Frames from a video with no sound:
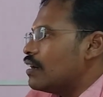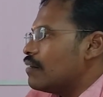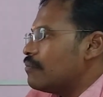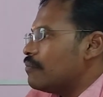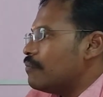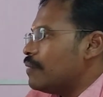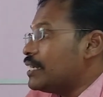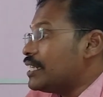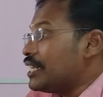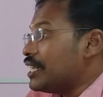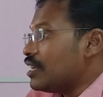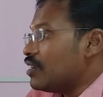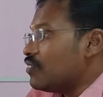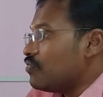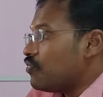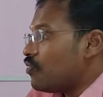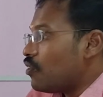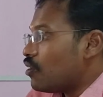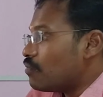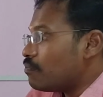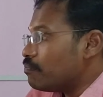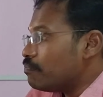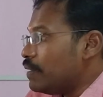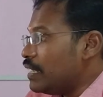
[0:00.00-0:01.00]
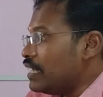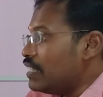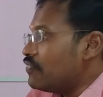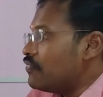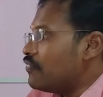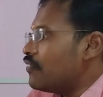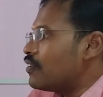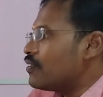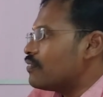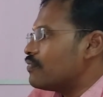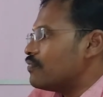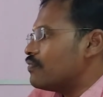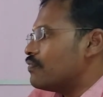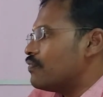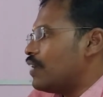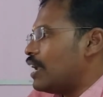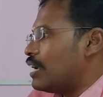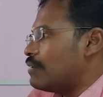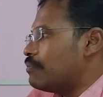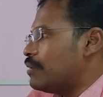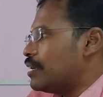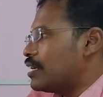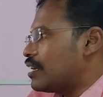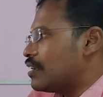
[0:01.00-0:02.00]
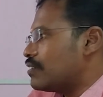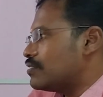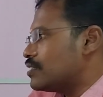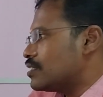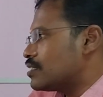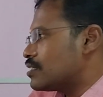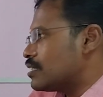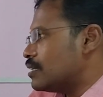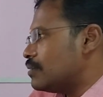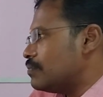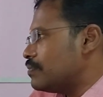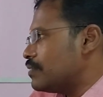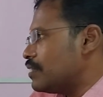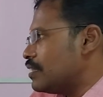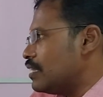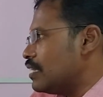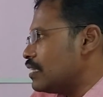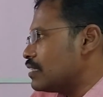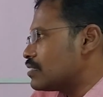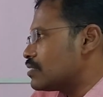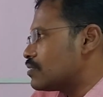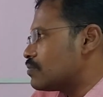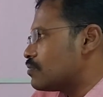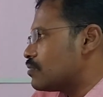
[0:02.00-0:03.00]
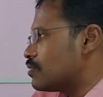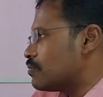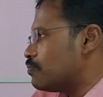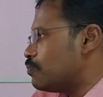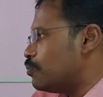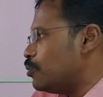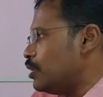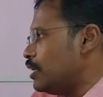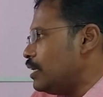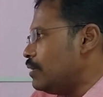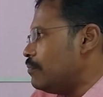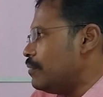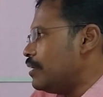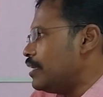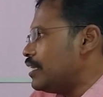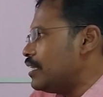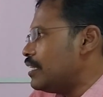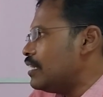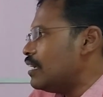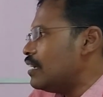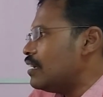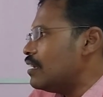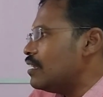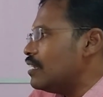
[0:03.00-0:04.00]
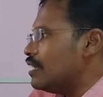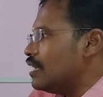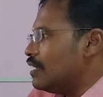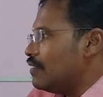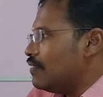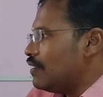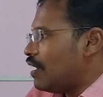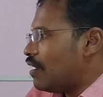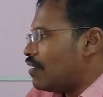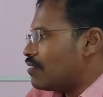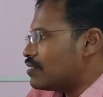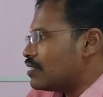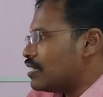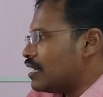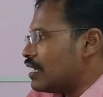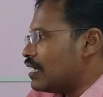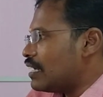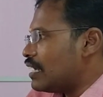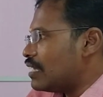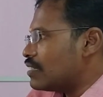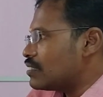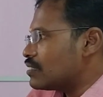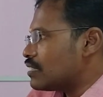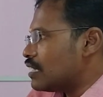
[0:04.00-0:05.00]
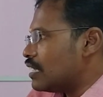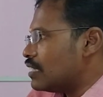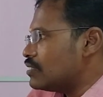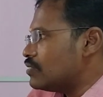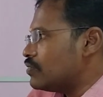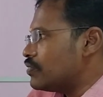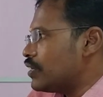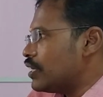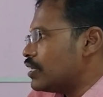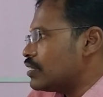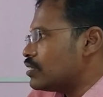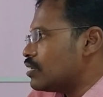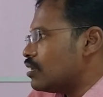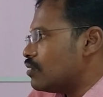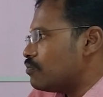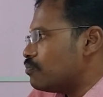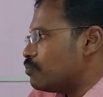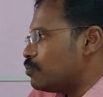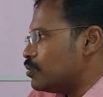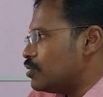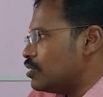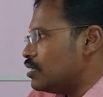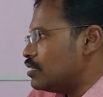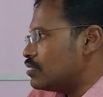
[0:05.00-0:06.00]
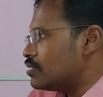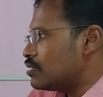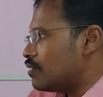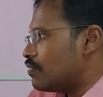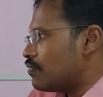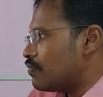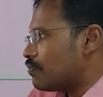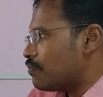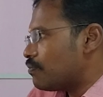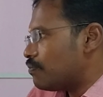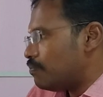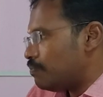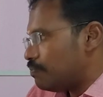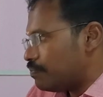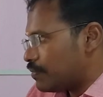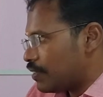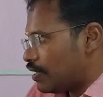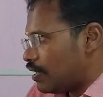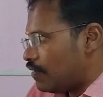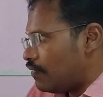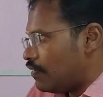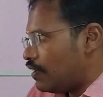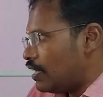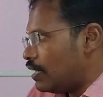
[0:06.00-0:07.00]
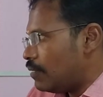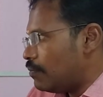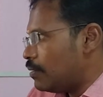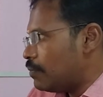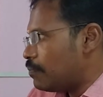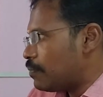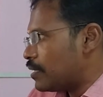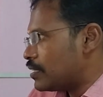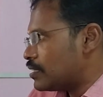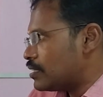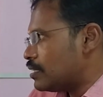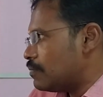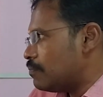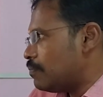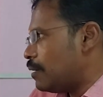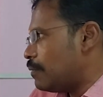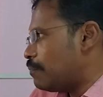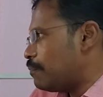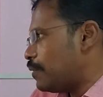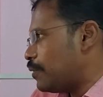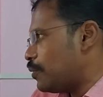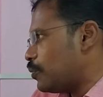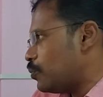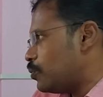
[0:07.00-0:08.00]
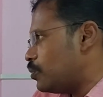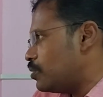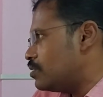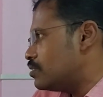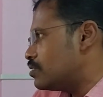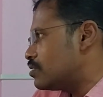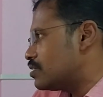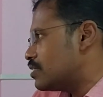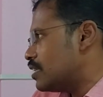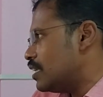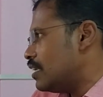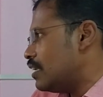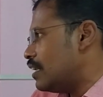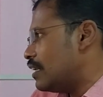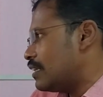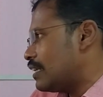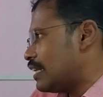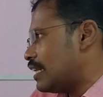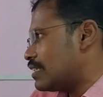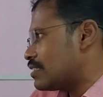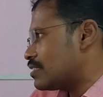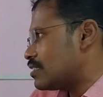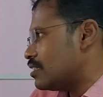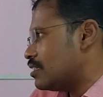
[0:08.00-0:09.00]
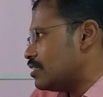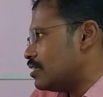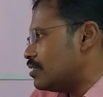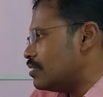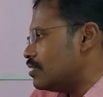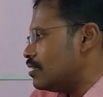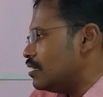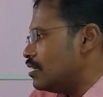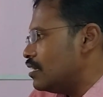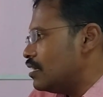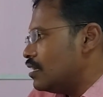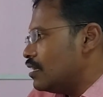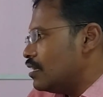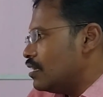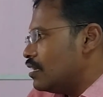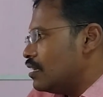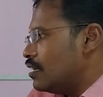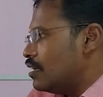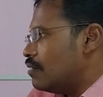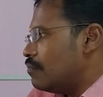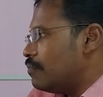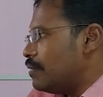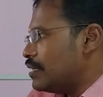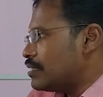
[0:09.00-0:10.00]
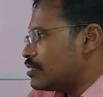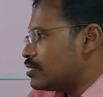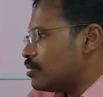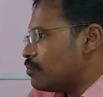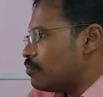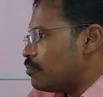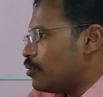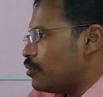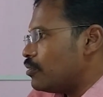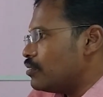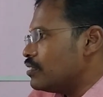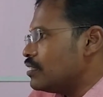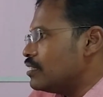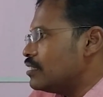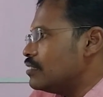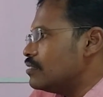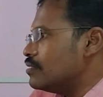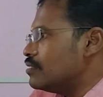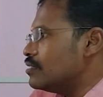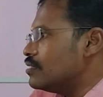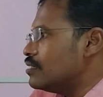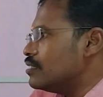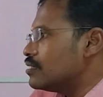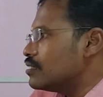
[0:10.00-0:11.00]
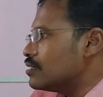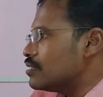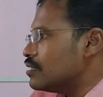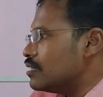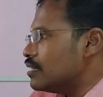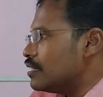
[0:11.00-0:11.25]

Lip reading: material for belt for flat belt drive system. Next, pulling material, we have three classification of pulleys available: pressed paper, wood, steel, and cast iron. Based upon the